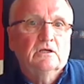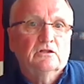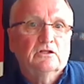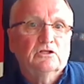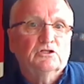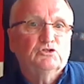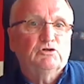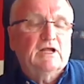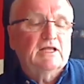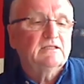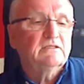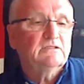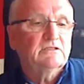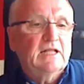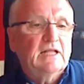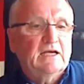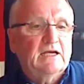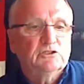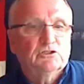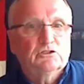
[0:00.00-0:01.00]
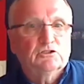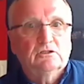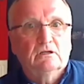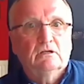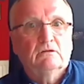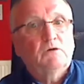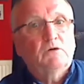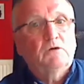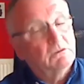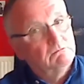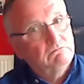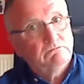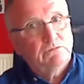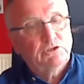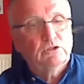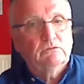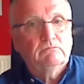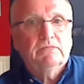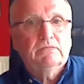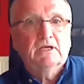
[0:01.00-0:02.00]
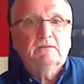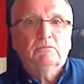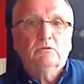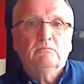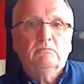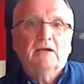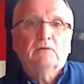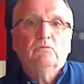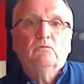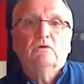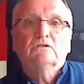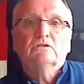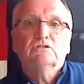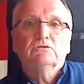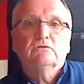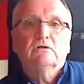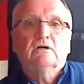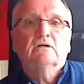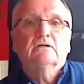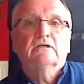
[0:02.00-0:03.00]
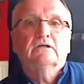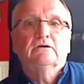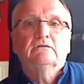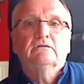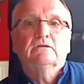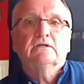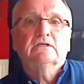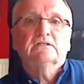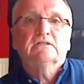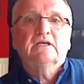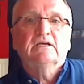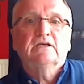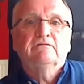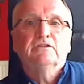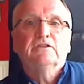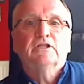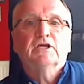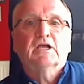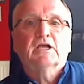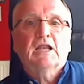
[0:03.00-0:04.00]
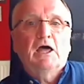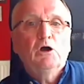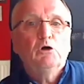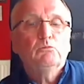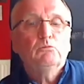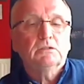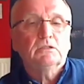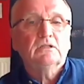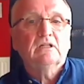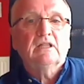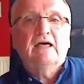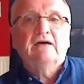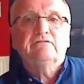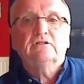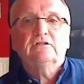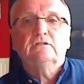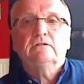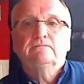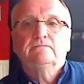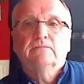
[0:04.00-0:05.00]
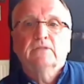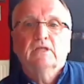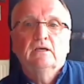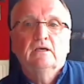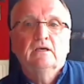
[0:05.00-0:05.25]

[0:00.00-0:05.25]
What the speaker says: The transnational, or what some people might want to argue, is even the global level,